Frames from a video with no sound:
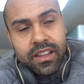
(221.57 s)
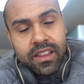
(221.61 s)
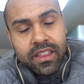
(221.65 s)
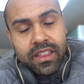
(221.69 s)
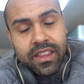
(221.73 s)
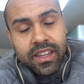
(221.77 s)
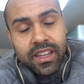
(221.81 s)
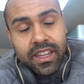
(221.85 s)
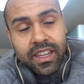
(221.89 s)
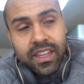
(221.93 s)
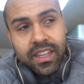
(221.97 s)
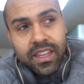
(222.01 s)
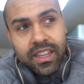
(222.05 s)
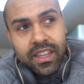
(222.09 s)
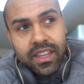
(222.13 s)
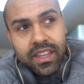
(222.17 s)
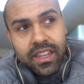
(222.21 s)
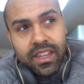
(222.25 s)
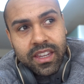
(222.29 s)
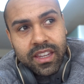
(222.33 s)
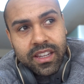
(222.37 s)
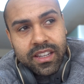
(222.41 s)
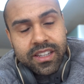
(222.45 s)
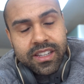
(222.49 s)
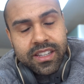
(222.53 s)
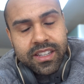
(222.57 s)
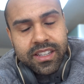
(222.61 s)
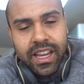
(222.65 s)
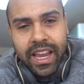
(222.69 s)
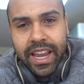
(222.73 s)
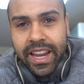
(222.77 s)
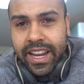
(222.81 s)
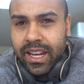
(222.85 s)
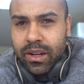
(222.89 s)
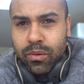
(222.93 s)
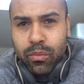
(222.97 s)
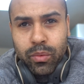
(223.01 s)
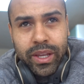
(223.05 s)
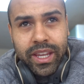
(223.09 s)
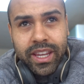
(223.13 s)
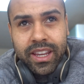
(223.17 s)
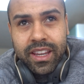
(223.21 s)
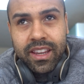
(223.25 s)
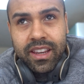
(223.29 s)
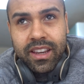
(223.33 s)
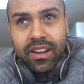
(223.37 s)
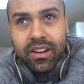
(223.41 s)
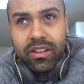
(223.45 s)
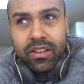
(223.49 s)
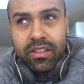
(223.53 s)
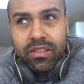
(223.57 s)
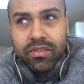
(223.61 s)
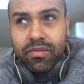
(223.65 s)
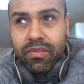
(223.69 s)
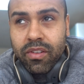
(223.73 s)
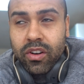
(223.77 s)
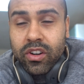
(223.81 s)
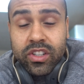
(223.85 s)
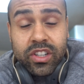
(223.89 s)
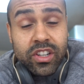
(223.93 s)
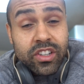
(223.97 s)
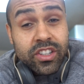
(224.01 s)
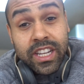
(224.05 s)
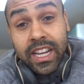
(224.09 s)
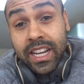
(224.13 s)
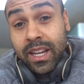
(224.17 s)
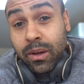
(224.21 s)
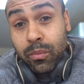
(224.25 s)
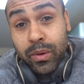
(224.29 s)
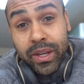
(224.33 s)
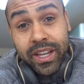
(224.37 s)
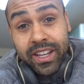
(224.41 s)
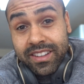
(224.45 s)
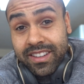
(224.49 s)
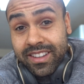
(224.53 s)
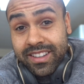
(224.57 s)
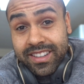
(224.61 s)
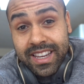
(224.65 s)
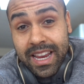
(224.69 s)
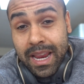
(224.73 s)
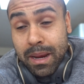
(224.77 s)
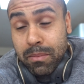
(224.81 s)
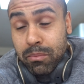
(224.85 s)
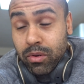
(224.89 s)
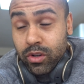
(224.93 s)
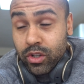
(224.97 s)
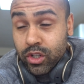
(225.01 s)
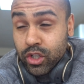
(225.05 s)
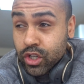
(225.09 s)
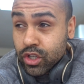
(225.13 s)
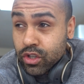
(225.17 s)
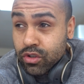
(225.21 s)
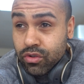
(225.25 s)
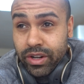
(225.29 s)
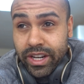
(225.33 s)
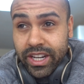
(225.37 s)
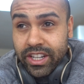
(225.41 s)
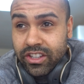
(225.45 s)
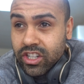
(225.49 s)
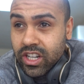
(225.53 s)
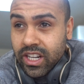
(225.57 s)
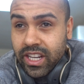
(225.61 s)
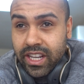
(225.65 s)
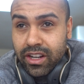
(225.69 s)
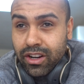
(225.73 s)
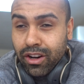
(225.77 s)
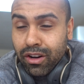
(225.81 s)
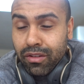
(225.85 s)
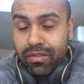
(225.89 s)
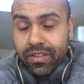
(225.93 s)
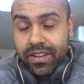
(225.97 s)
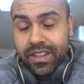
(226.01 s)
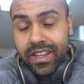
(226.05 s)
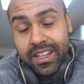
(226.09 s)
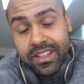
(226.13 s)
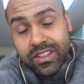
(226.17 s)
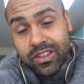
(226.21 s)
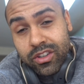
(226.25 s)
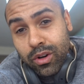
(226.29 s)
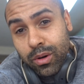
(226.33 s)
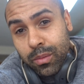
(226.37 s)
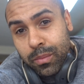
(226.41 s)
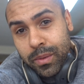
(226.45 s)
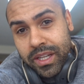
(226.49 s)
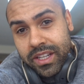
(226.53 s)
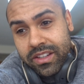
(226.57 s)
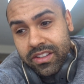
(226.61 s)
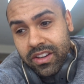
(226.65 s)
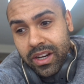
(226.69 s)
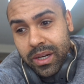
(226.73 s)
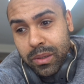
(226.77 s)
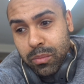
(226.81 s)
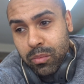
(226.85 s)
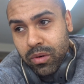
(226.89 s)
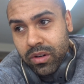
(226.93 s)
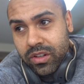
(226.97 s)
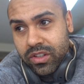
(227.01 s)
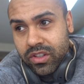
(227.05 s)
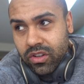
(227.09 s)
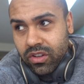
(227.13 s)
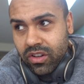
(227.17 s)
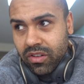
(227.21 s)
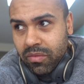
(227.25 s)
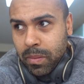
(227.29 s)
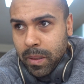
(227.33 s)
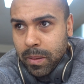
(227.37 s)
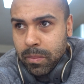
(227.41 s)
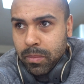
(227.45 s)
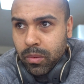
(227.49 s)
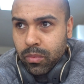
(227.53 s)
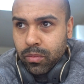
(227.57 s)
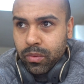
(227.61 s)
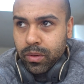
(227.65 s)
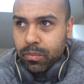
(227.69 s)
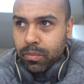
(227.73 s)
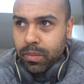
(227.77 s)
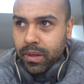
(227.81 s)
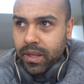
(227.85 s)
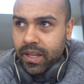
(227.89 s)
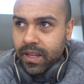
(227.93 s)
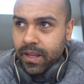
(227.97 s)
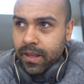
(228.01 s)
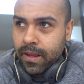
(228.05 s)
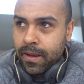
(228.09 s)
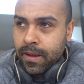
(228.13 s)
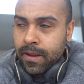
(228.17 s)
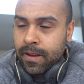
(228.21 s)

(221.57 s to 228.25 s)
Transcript: the second week, or first or second week in December, strangely enough, and that's normally a time where sort of people would be